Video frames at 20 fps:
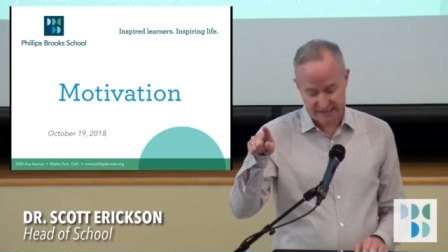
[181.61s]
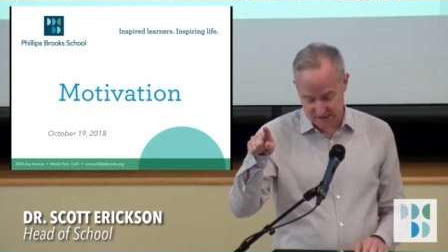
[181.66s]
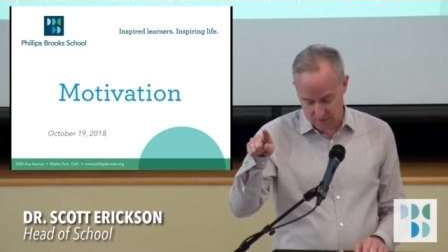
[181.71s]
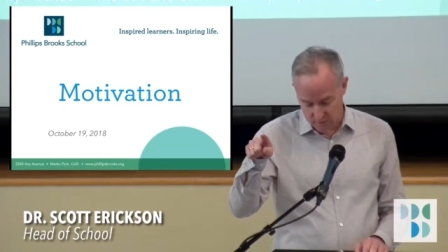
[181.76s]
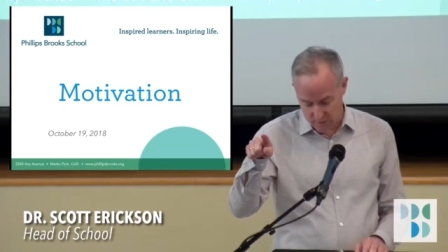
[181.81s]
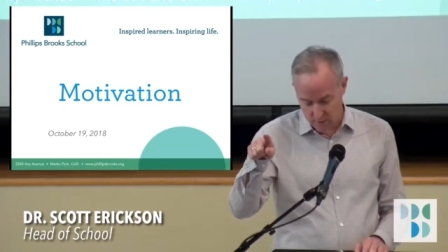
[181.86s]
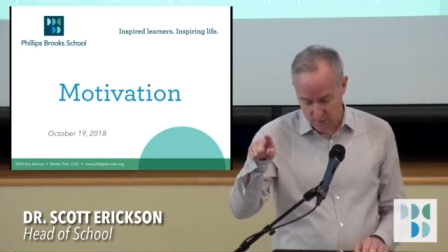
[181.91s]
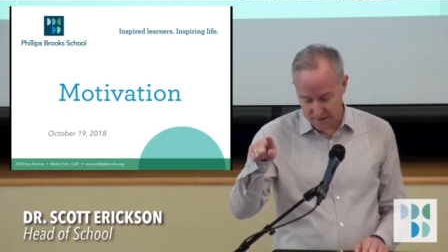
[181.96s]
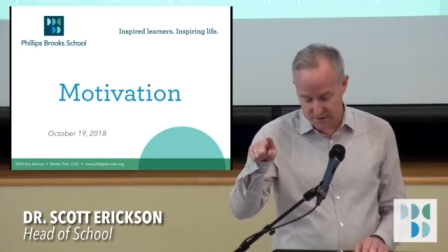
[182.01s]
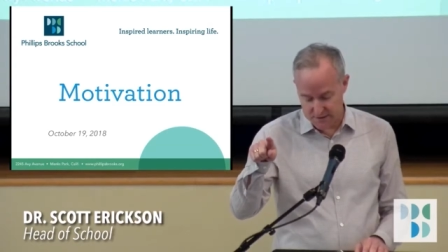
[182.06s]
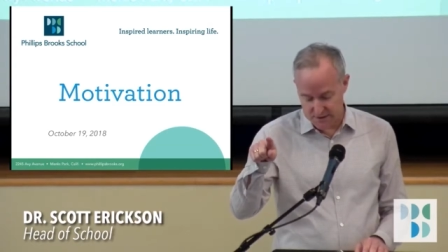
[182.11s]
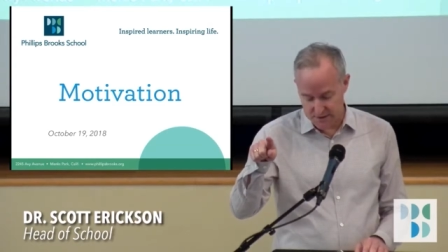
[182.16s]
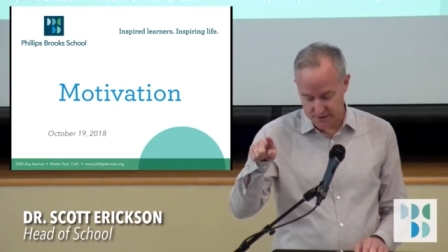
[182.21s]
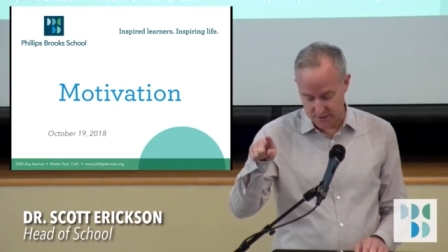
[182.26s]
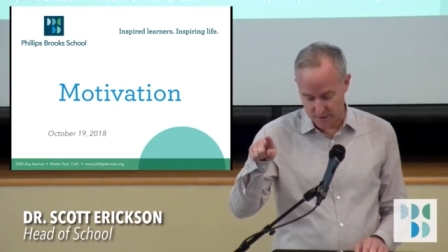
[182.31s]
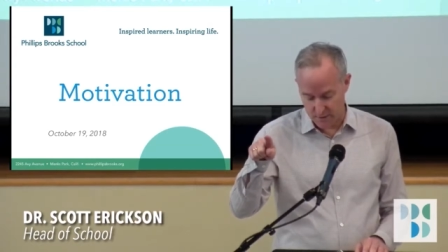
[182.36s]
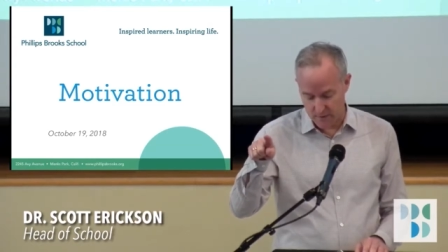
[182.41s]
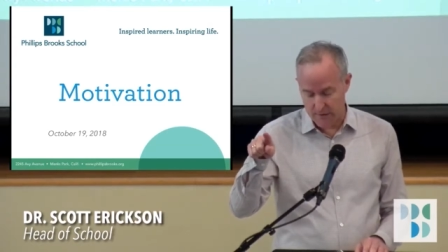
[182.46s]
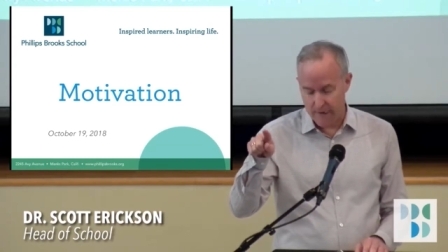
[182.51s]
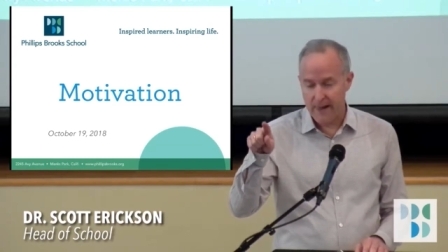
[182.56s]
That's what we want to
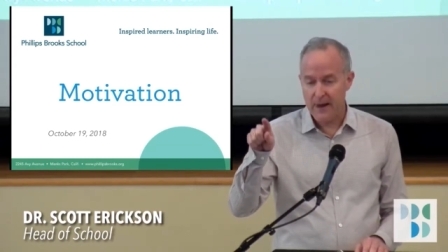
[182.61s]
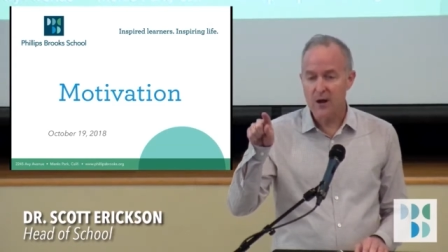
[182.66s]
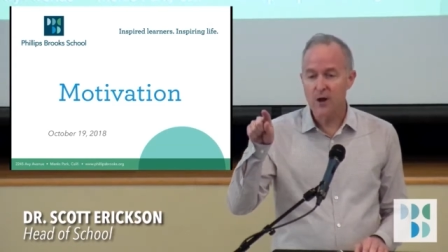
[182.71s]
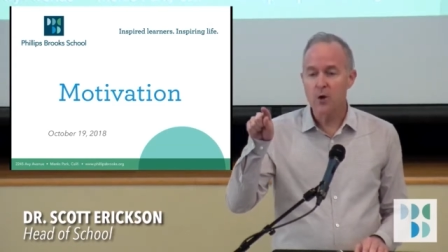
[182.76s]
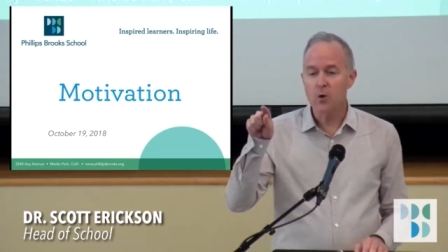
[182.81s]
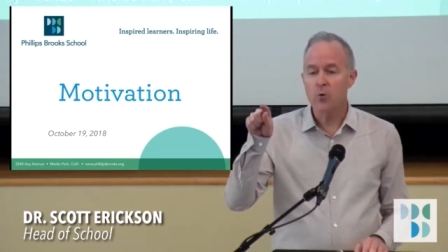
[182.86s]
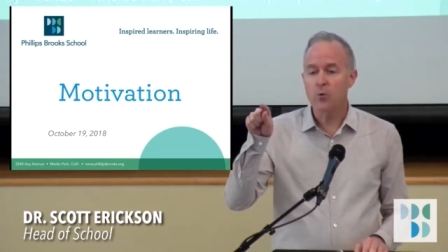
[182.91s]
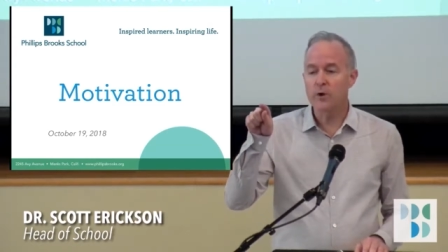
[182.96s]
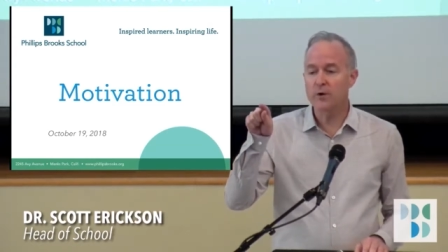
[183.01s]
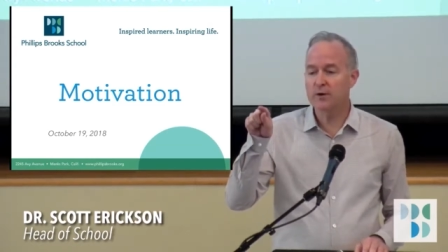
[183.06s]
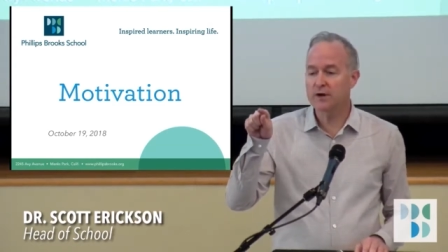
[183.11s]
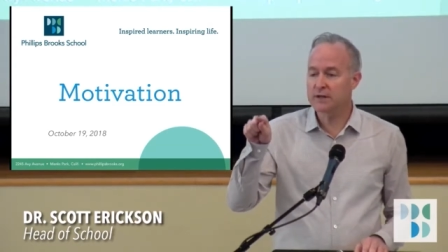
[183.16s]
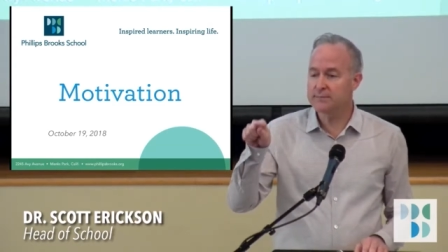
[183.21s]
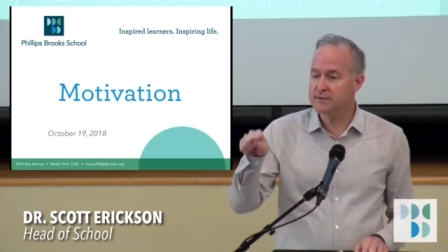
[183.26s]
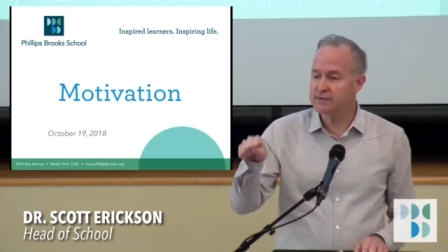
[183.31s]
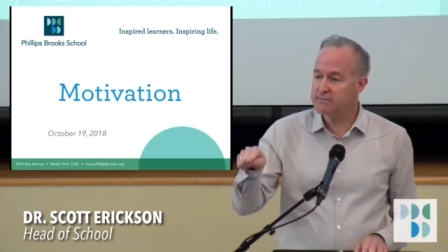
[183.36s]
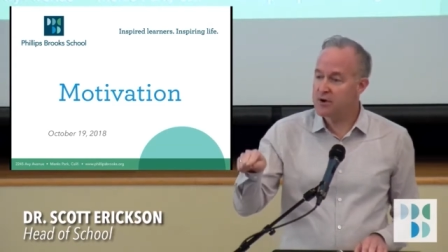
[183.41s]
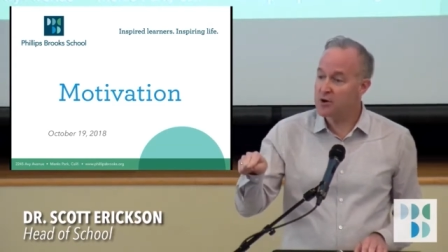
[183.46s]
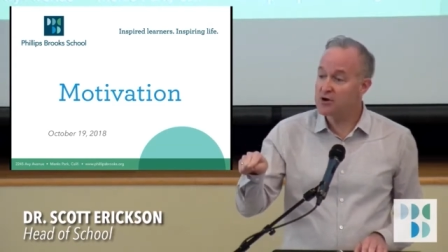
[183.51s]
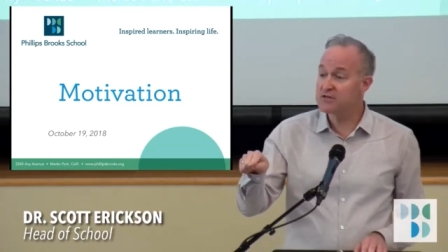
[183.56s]
do. We want to
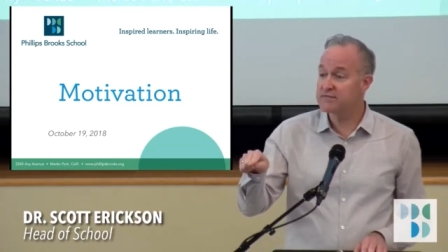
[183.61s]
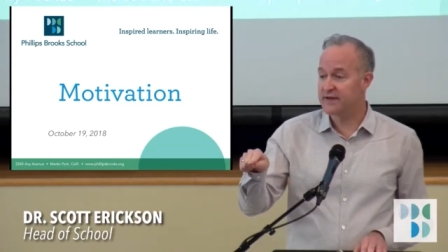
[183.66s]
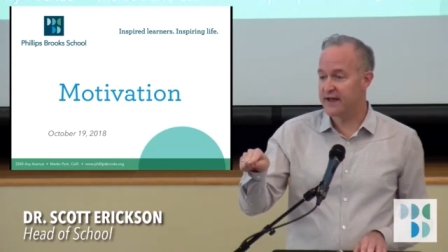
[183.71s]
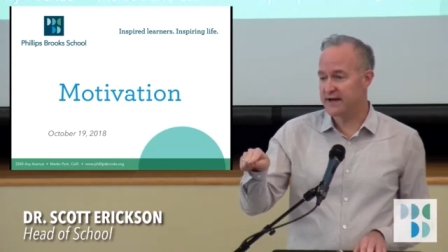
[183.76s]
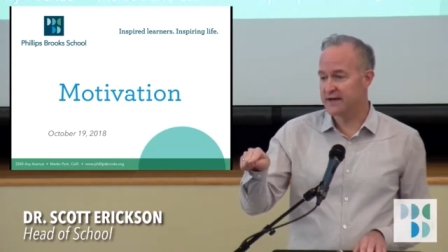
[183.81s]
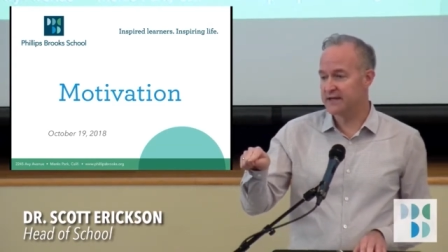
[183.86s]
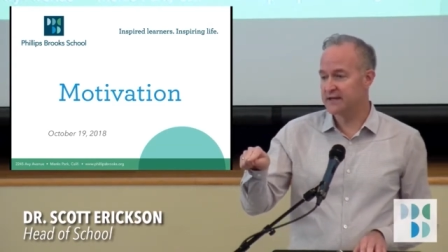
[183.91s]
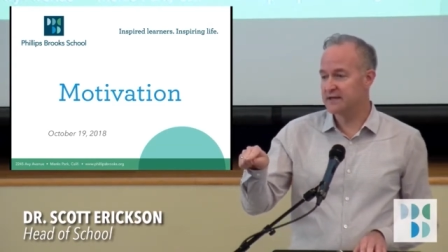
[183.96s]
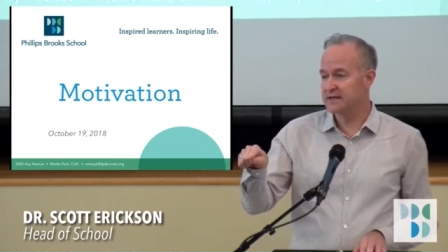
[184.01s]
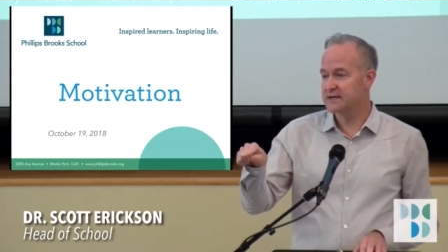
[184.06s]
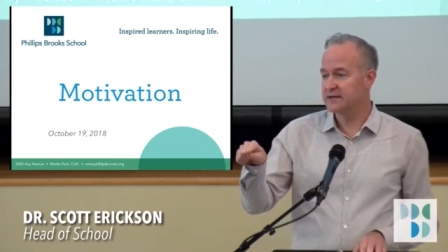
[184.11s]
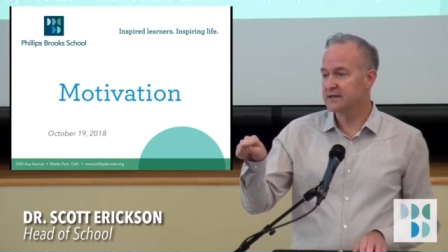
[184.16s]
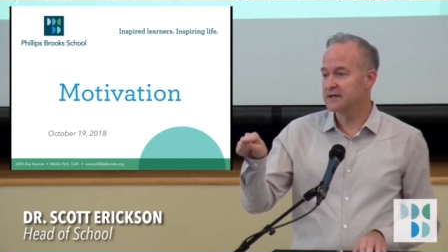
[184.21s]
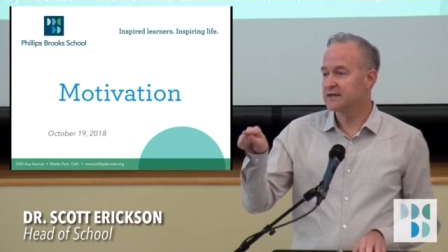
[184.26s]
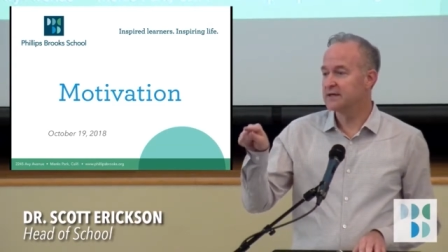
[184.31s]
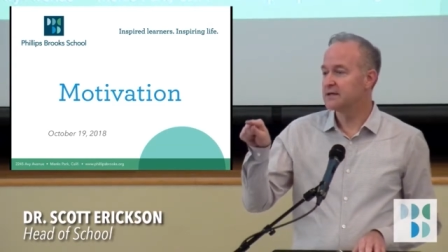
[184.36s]
be motivated